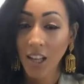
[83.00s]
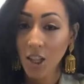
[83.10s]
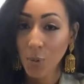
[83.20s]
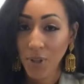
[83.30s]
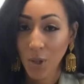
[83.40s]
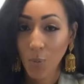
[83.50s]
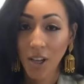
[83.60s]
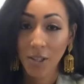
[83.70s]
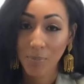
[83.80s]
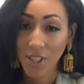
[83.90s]
The
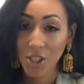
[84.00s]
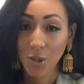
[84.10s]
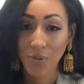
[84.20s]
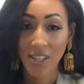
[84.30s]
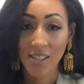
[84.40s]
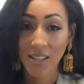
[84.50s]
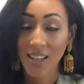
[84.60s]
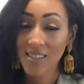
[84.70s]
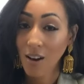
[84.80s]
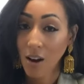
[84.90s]
B1, B2
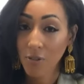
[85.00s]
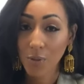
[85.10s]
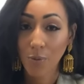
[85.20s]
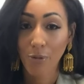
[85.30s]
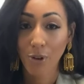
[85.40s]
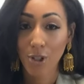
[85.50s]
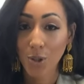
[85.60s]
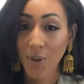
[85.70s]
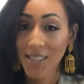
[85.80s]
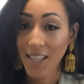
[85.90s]
visa is often referred
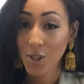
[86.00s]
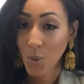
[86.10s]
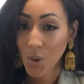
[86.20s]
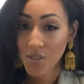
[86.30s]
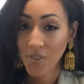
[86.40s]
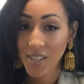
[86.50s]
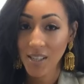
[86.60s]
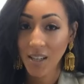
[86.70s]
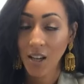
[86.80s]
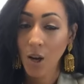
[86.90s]
to as a tourist
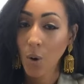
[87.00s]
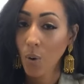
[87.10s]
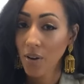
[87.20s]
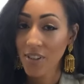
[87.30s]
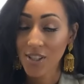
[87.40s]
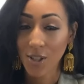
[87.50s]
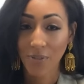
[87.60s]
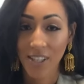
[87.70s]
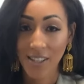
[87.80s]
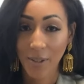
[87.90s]
visa or a visitor
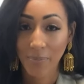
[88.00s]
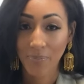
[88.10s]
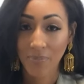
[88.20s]
visa.